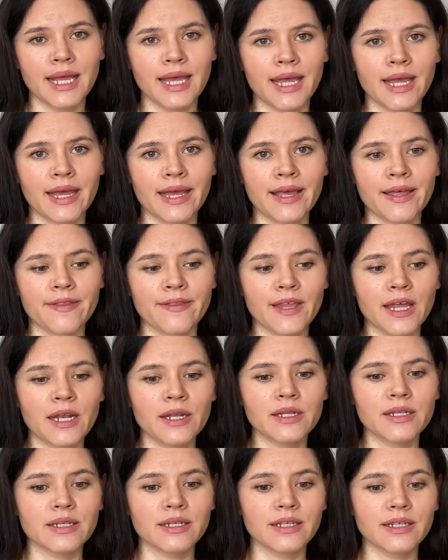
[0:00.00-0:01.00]
then
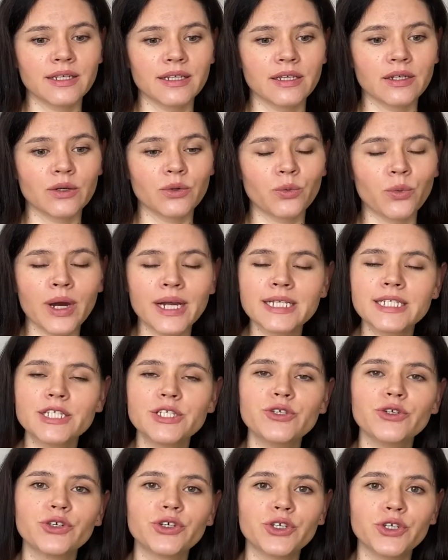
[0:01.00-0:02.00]
once you
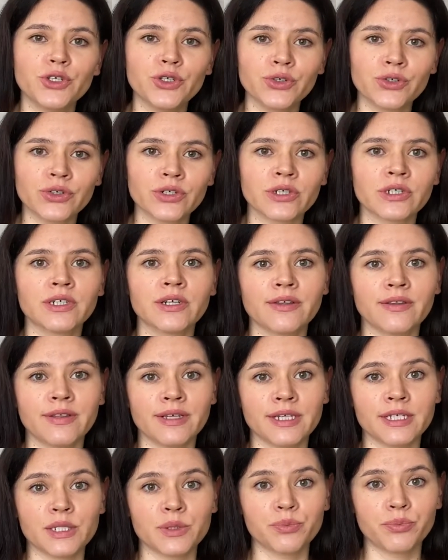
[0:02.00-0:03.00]
cure these
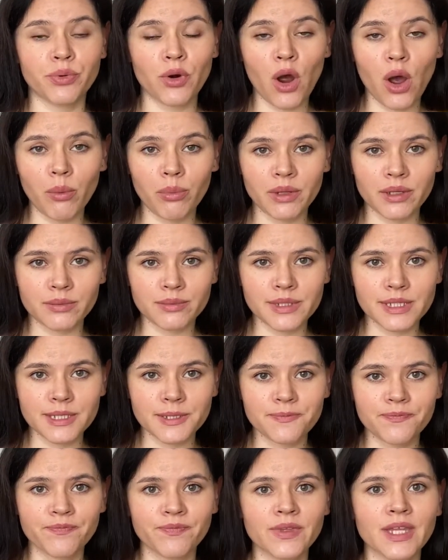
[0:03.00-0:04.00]
problems
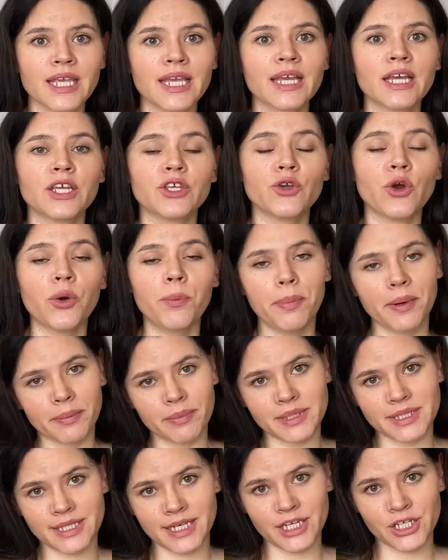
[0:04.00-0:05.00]
your
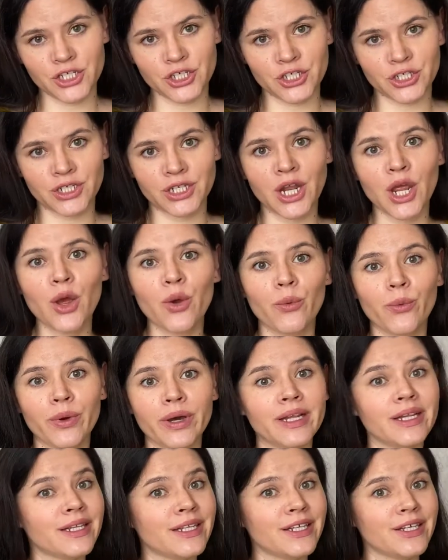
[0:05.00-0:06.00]
pigmentation will
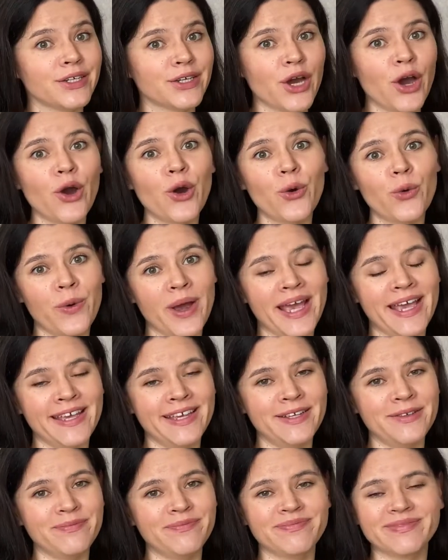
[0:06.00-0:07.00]
go away
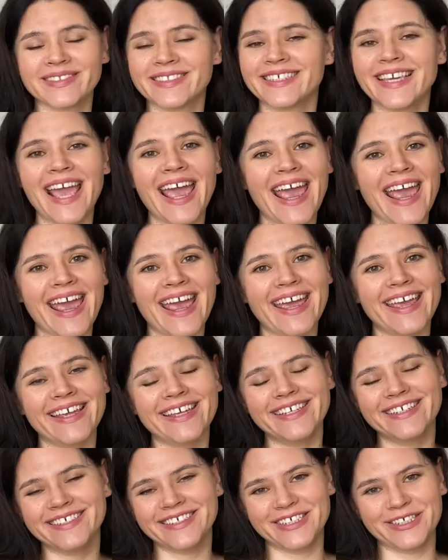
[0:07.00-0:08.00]
Yay,
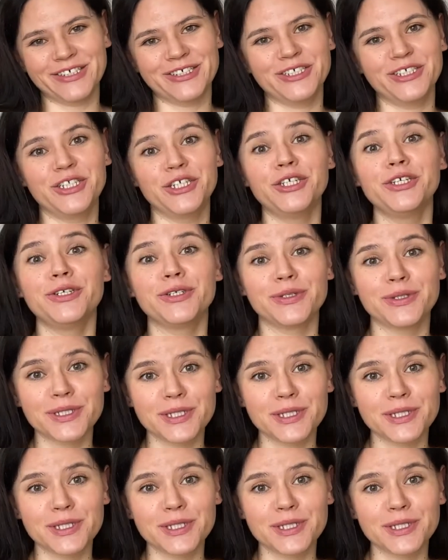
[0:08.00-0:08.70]
good news.